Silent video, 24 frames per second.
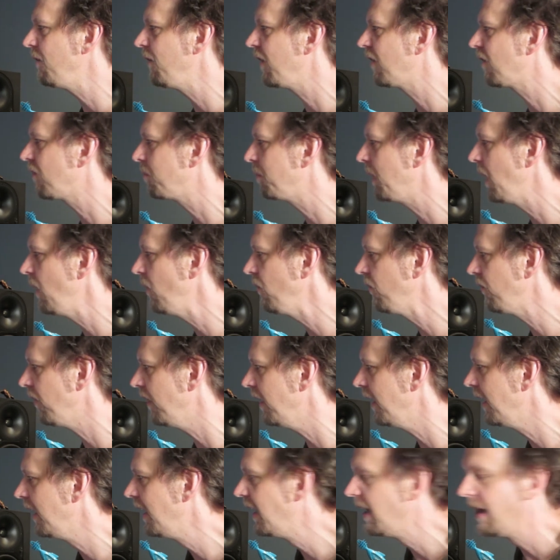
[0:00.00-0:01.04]
of
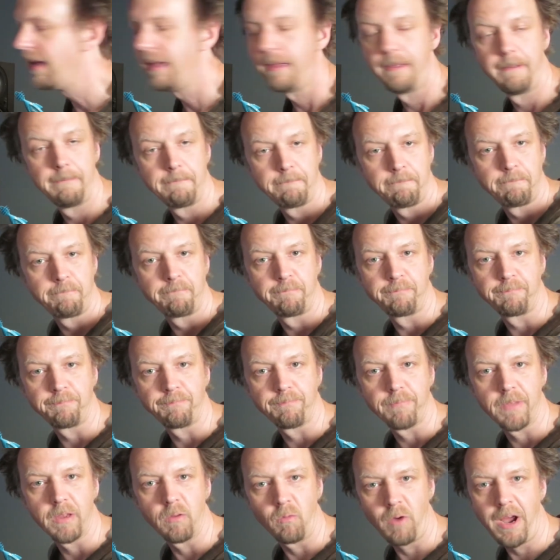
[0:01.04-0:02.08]
explosion?
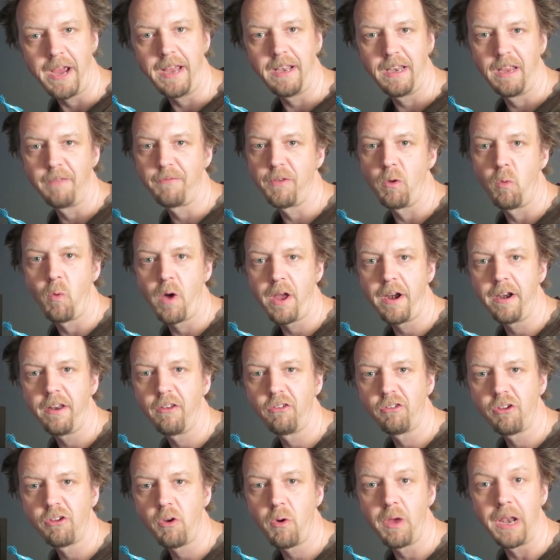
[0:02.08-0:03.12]
Right? If you wanted to
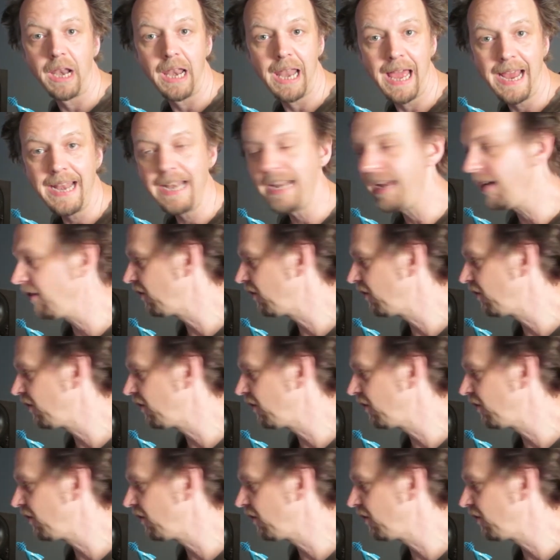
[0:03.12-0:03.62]
show a lightning